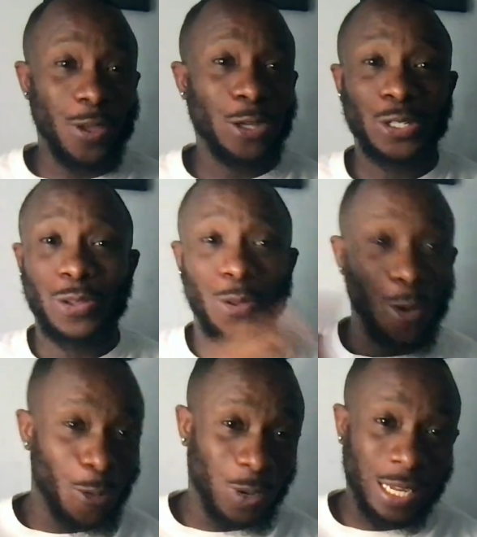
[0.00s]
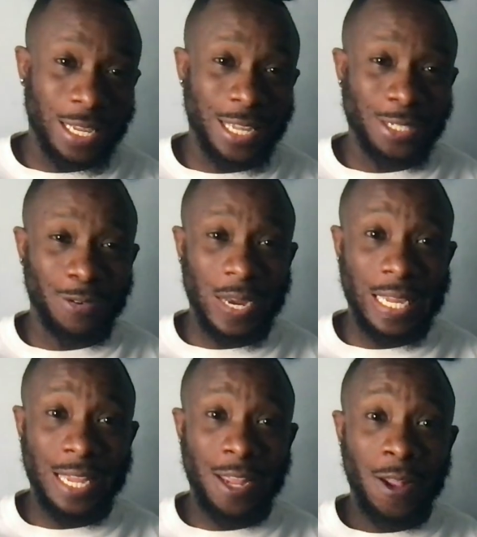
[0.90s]
Y'all should know what it is
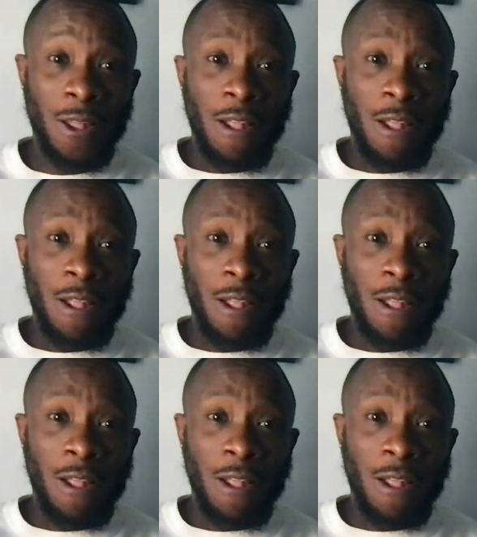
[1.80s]
already